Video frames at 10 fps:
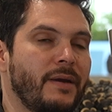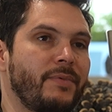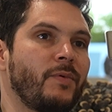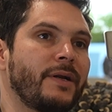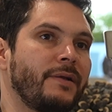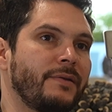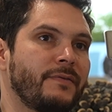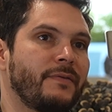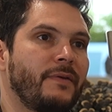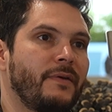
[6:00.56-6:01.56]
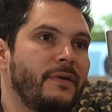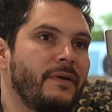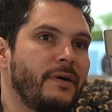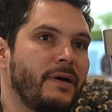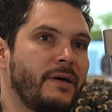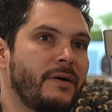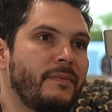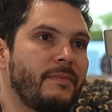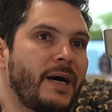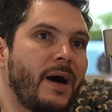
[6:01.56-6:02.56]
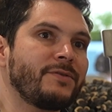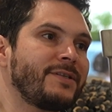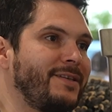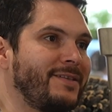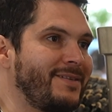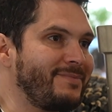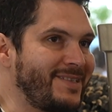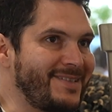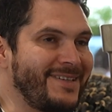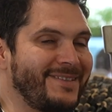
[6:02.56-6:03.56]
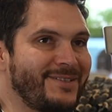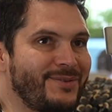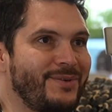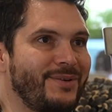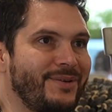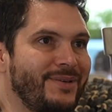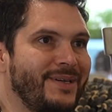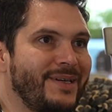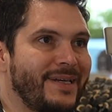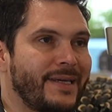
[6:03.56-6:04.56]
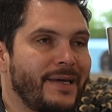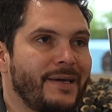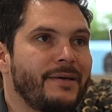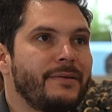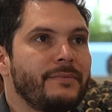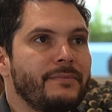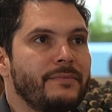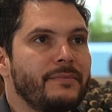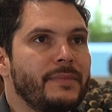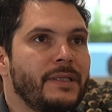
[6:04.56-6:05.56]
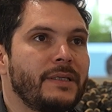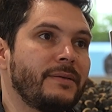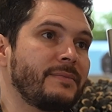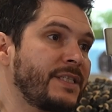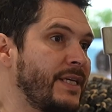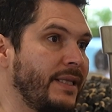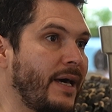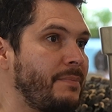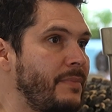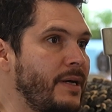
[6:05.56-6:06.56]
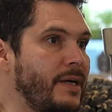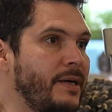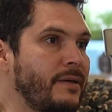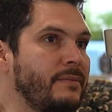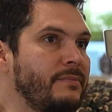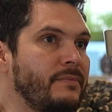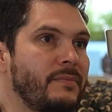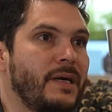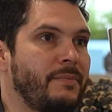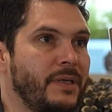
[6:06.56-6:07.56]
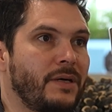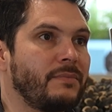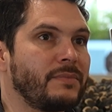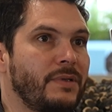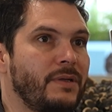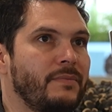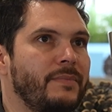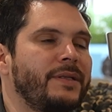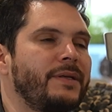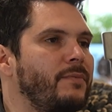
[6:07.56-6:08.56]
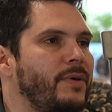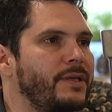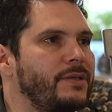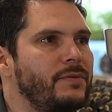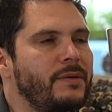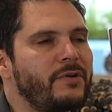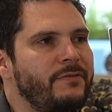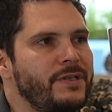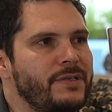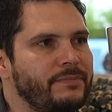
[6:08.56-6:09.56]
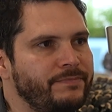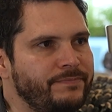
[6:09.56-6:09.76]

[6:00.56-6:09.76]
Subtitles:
everyone else outside the team, basically in the studio, can skill up and become better at what they do and more efficient.